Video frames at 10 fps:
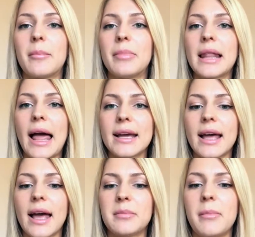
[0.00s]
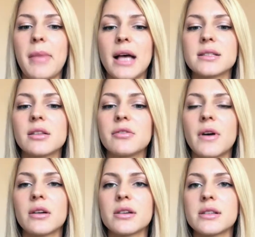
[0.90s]
Black hat mentally
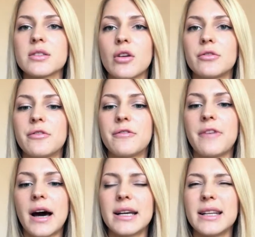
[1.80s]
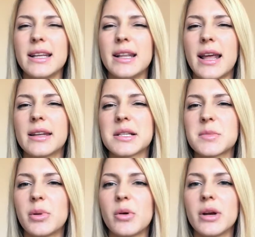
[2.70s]
focuses on finding and
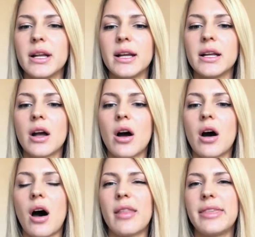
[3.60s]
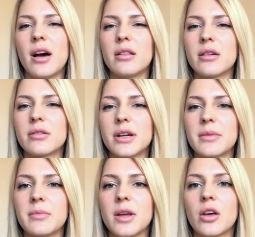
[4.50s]
exploiting the
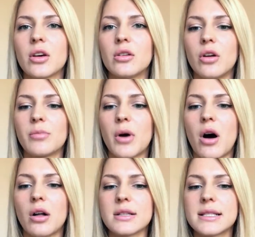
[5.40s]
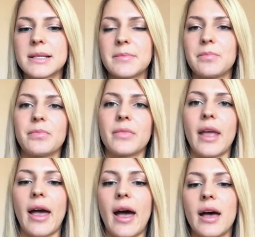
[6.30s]
algorithmic loopholes,
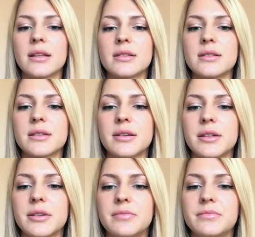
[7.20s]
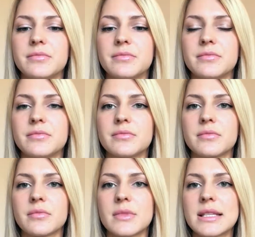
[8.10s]
and
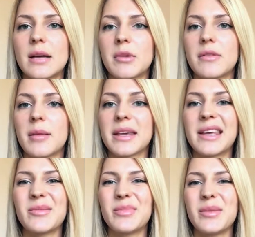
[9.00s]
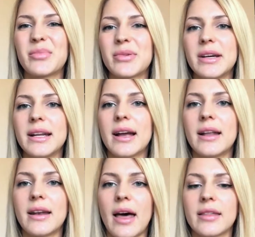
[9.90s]
some of them can be pretty
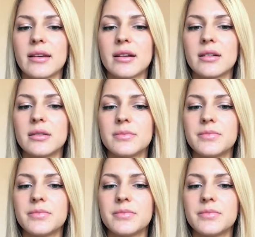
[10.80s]
unethical,